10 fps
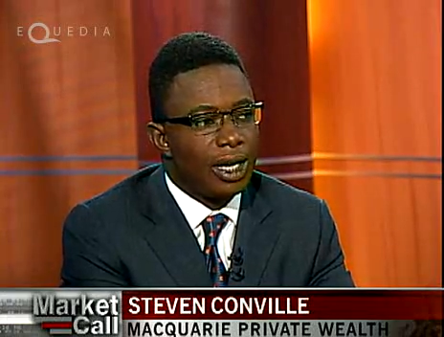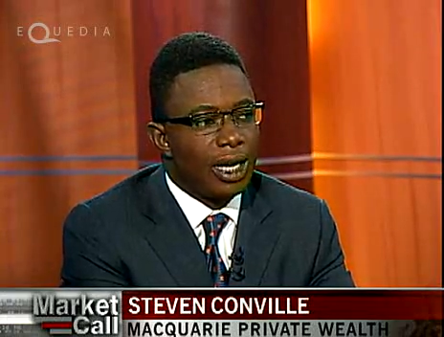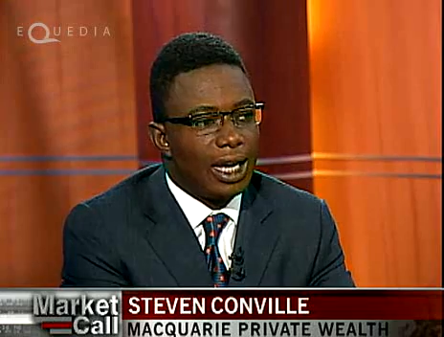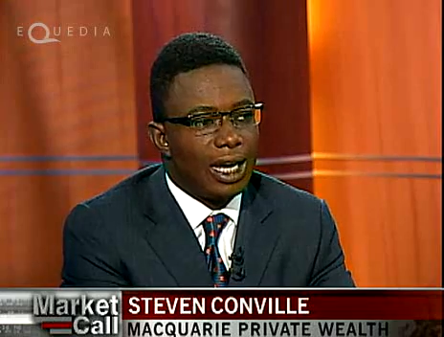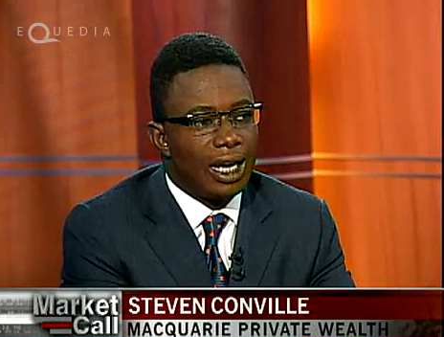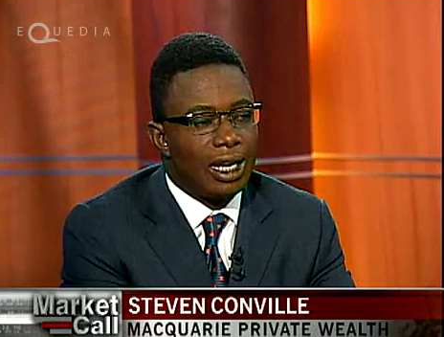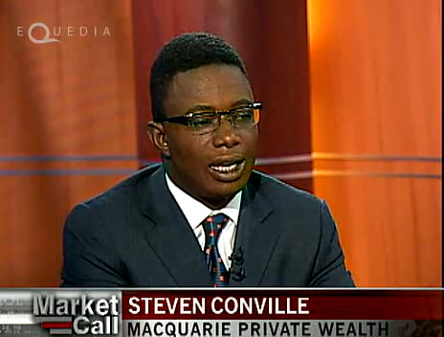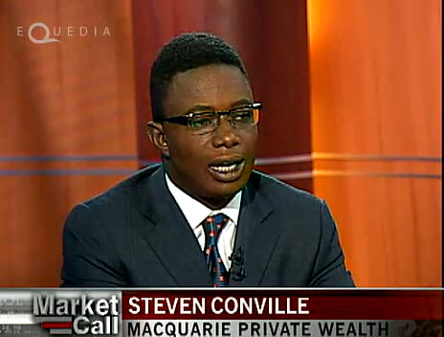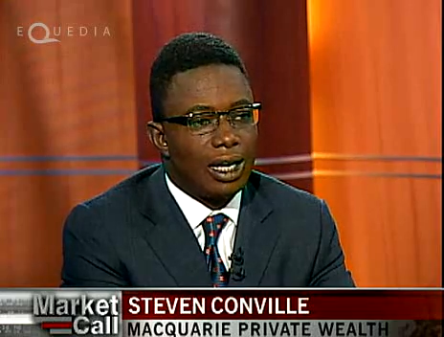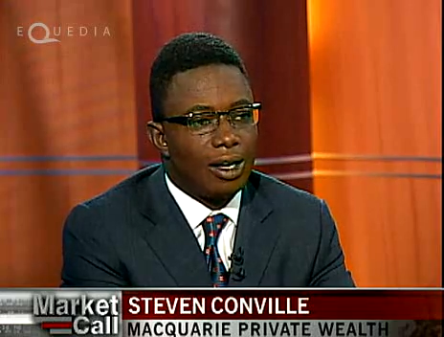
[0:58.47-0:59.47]
and
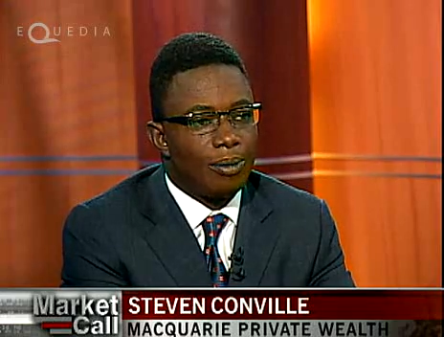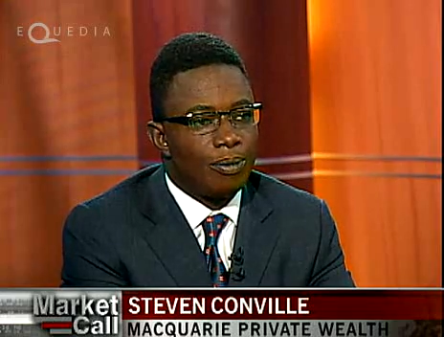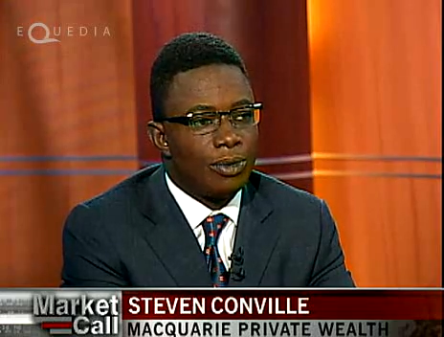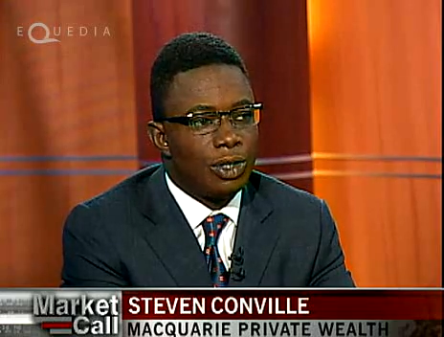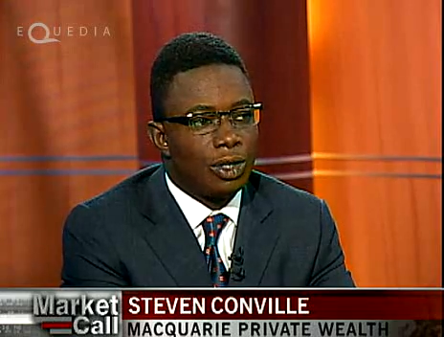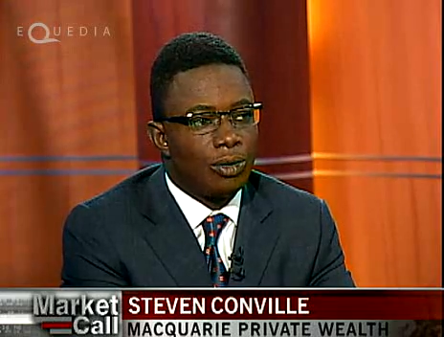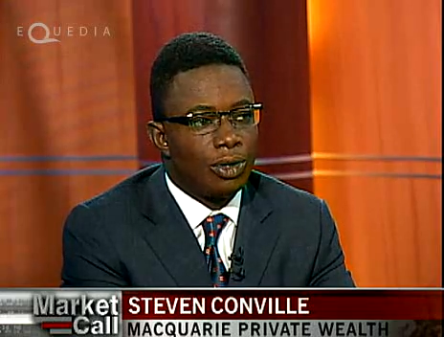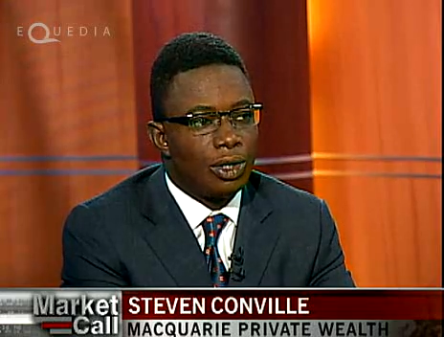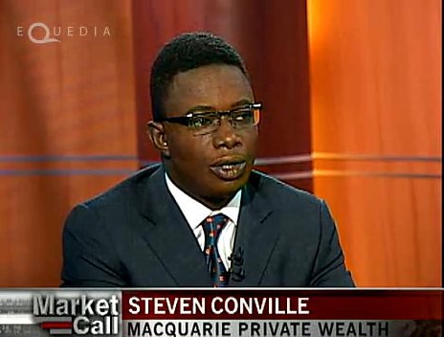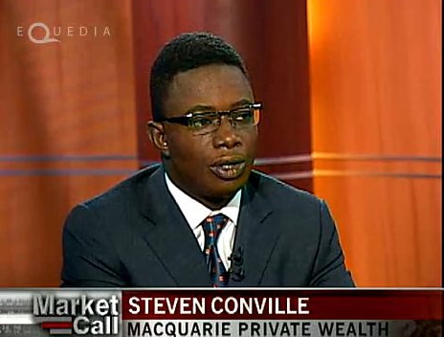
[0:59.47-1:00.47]

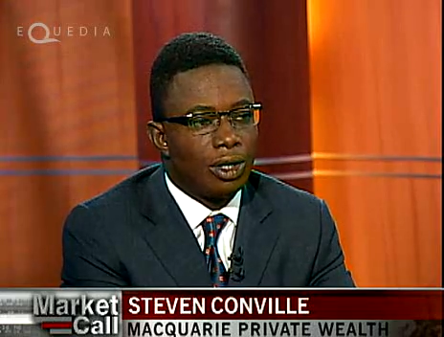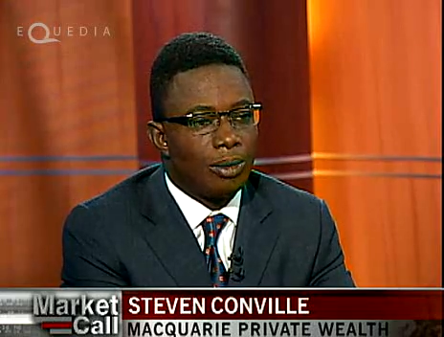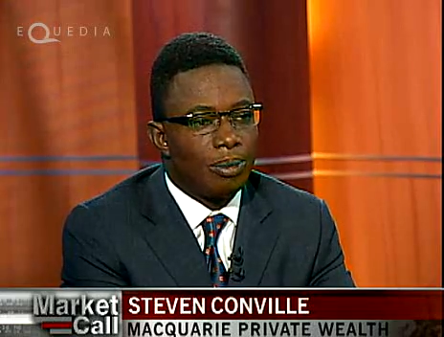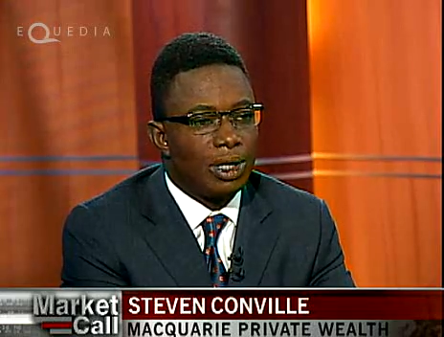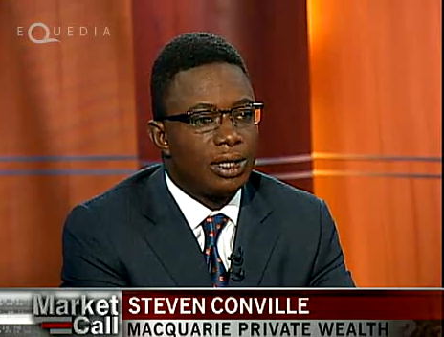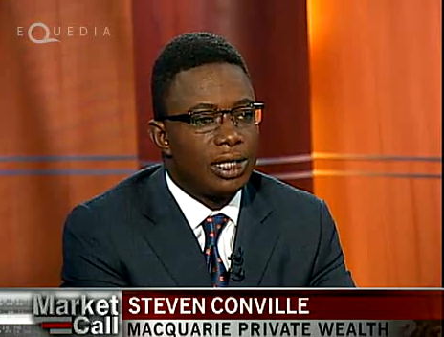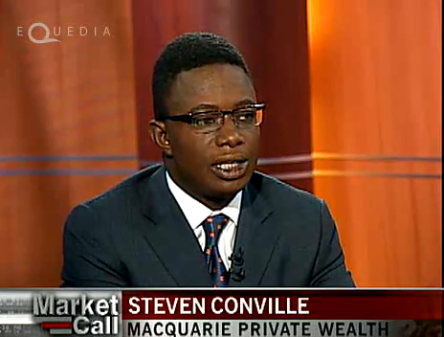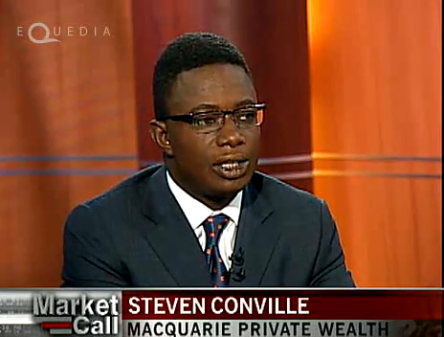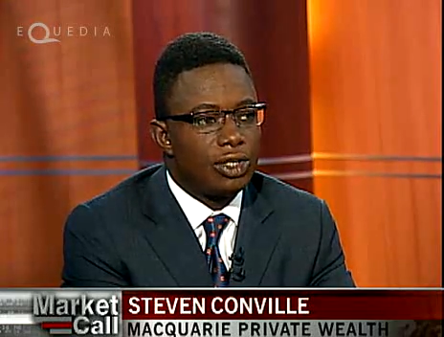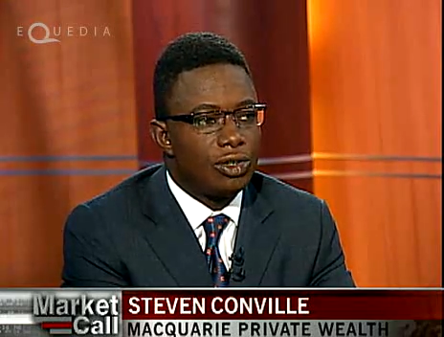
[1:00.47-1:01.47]
their
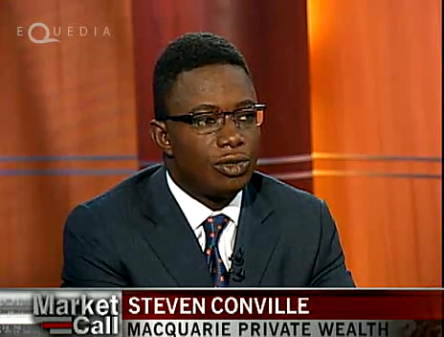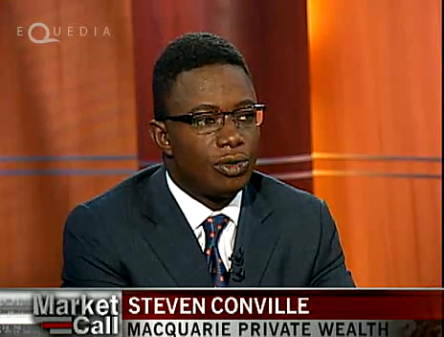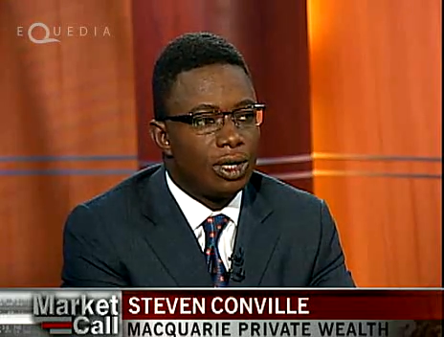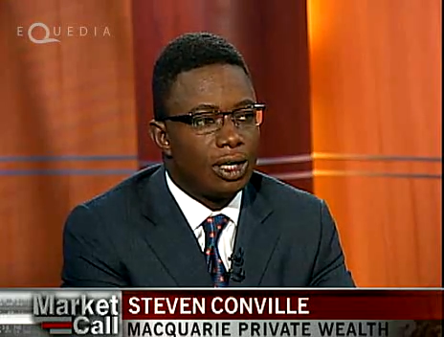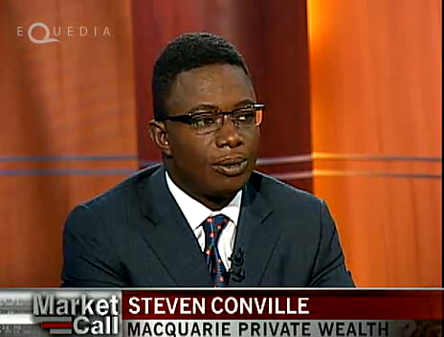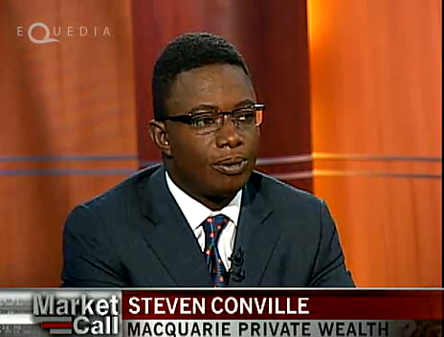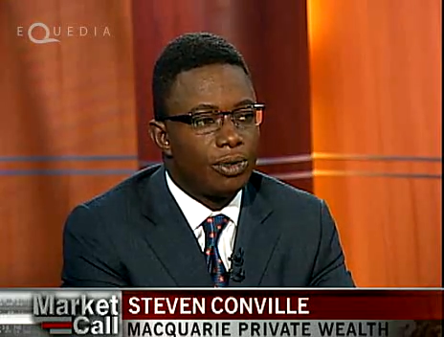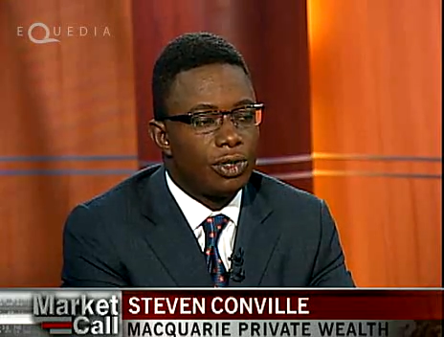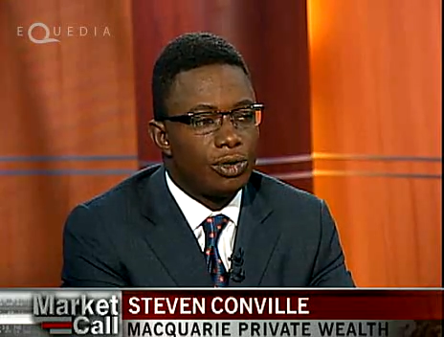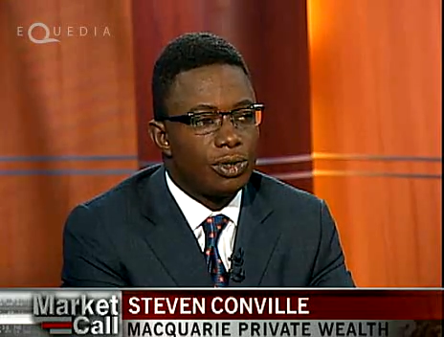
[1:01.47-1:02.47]
ability to
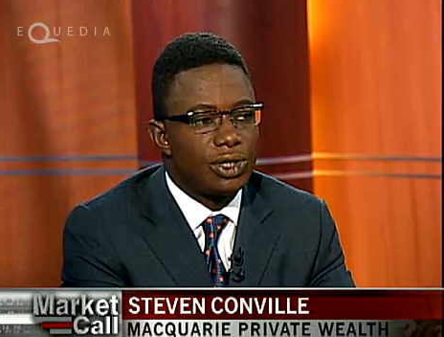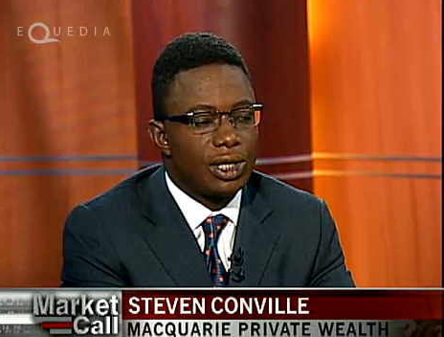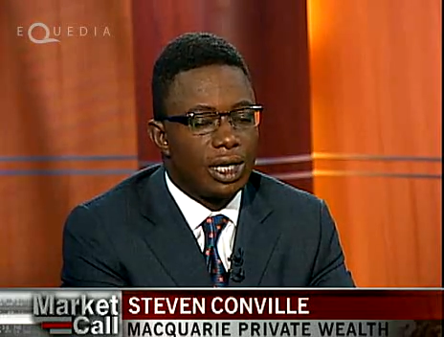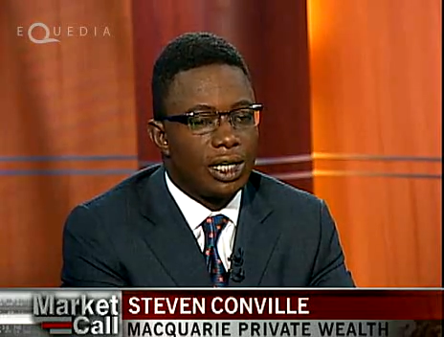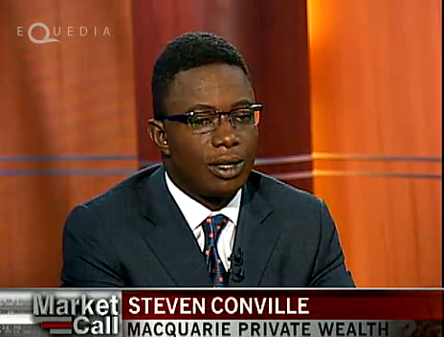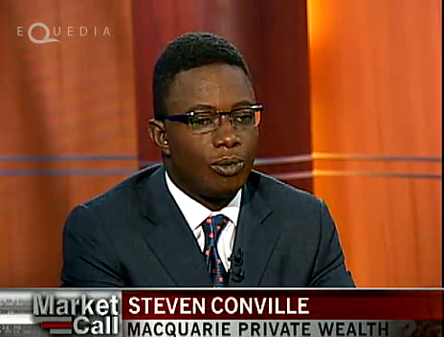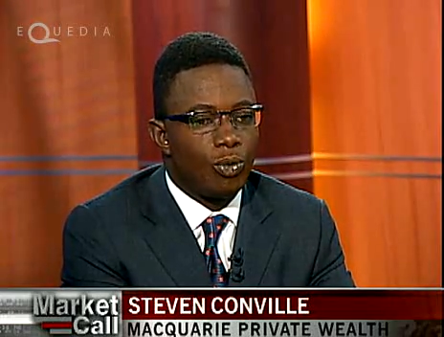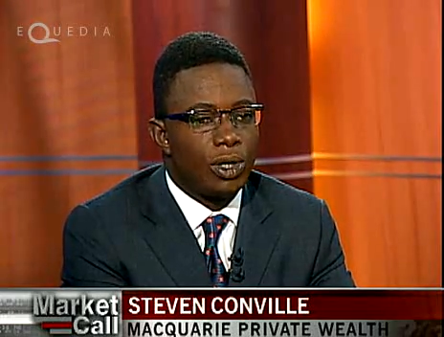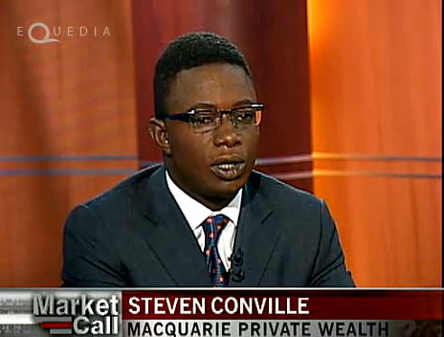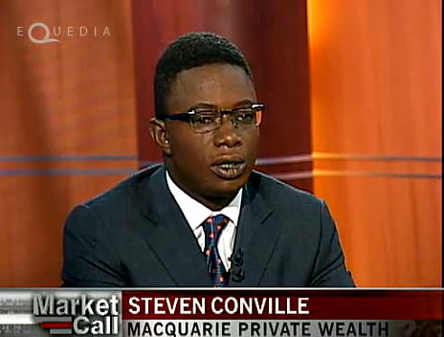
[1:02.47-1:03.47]
produce
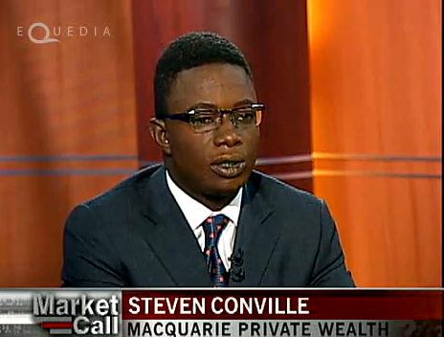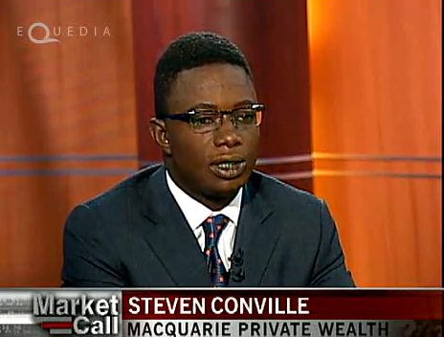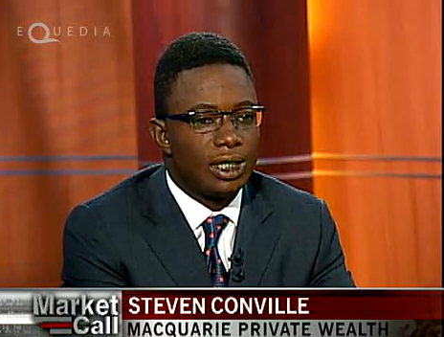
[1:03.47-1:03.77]
will